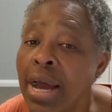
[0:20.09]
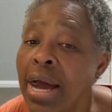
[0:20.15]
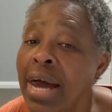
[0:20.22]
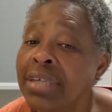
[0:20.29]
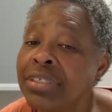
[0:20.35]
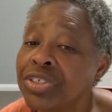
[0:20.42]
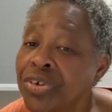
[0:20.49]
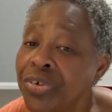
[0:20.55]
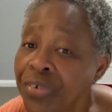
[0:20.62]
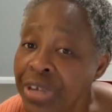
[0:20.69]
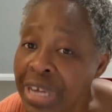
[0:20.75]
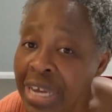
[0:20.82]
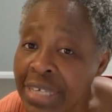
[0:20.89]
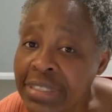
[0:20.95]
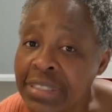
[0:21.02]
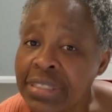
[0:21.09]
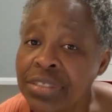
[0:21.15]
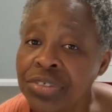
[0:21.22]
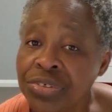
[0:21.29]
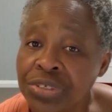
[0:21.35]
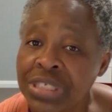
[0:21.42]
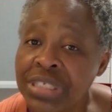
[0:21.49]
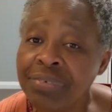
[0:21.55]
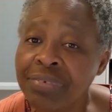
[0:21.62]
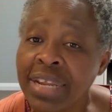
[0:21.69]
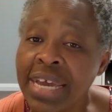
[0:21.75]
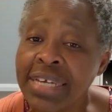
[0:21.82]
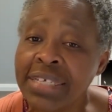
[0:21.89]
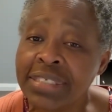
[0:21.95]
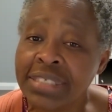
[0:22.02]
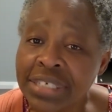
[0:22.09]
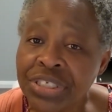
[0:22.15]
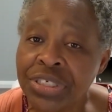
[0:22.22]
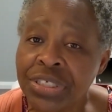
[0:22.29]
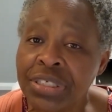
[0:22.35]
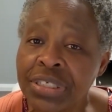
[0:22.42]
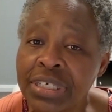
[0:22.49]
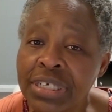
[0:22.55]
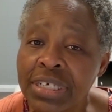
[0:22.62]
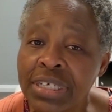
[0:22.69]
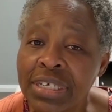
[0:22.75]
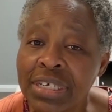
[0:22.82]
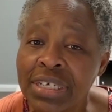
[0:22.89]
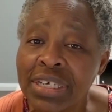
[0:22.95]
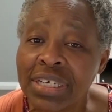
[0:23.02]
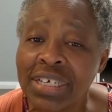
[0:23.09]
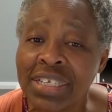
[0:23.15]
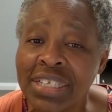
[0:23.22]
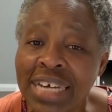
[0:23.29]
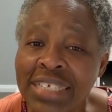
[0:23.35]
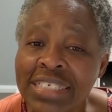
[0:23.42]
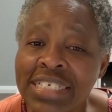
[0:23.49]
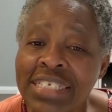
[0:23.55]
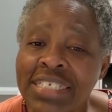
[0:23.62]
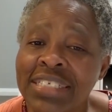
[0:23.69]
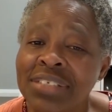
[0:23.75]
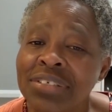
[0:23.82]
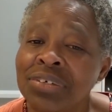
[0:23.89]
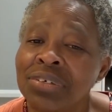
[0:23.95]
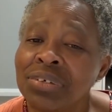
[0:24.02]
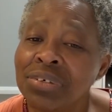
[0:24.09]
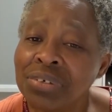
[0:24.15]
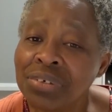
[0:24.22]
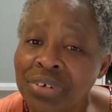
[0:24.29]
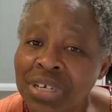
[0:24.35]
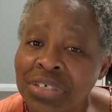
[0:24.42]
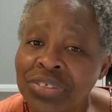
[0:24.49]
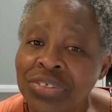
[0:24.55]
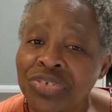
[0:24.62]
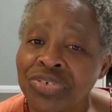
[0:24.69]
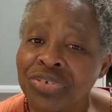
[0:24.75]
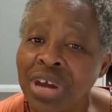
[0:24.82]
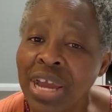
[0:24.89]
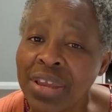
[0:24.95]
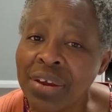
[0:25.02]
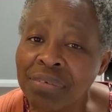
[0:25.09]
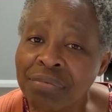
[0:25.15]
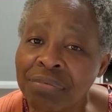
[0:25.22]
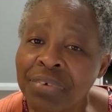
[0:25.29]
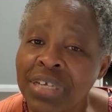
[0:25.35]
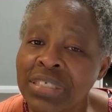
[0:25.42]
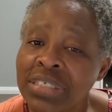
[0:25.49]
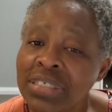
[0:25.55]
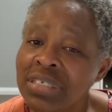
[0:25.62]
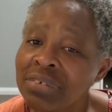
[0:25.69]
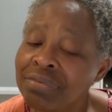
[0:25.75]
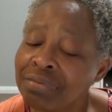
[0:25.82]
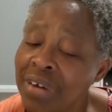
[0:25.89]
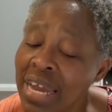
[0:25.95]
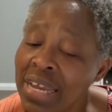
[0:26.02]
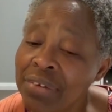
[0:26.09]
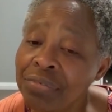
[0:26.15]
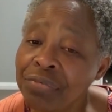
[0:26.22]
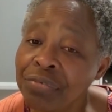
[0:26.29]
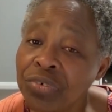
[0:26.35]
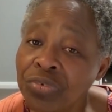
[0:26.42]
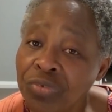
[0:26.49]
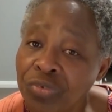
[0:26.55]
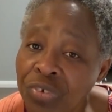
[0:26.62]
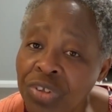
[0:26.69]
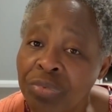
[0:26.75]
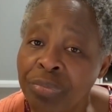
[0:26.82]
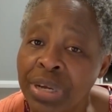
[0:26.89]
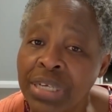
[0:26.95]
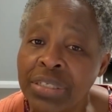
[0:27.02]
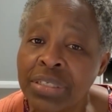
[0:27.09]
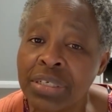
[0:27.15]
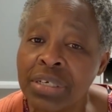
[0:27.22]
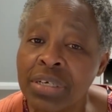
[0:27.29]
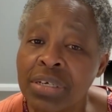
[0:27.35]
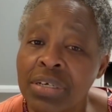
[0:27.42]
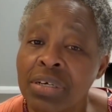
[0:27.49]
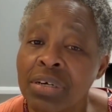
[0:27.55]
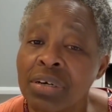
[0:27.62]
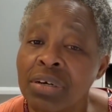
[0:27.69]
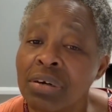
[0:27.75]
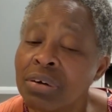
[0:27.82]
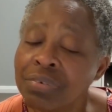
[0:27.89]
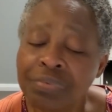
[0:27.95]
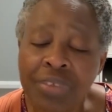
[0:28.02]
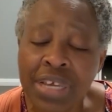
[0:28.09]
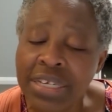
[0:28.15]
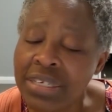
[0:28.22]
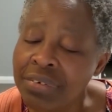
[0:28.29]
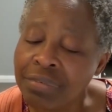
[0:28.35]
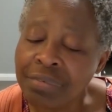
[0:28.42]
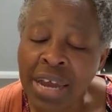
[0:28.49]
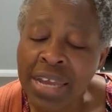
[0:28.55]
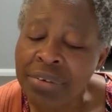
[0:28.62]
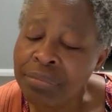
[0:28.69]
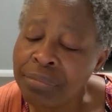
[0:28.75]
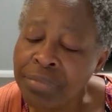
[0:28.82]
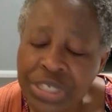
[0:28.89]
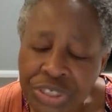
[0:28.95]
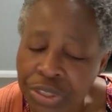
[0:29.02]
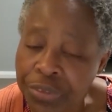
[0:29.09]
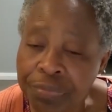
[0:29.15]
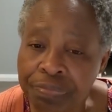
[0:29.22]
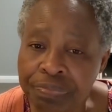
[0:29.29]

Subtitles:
and create the new civilization that is the glorious, triumphant, divine fulfillment of their divine mission.